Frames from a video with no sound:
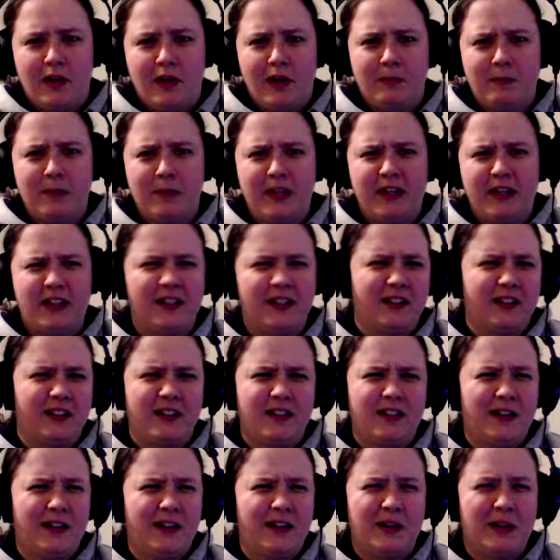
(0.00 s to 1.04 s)
I'm like,
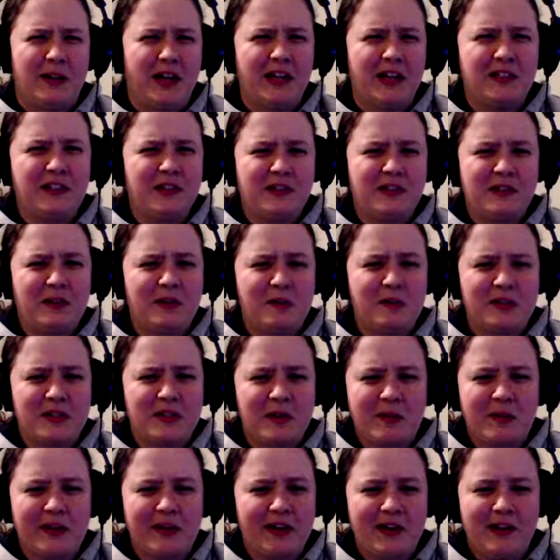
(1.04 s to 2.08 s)
I don't know what's
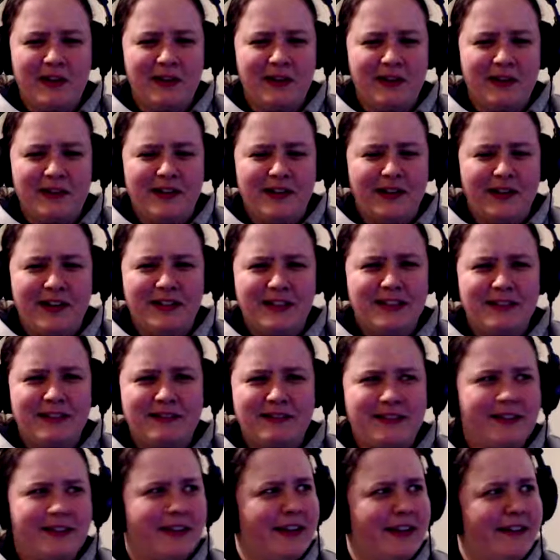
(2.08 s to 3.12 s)
going on. I
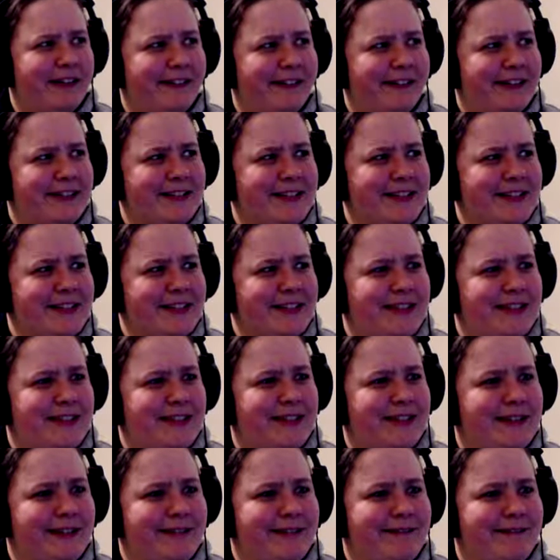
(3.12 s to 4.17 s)
don't know. I just
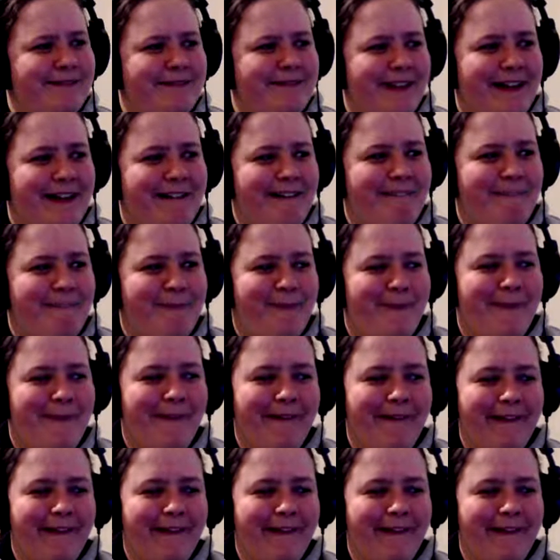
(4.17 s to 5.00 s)
don't know.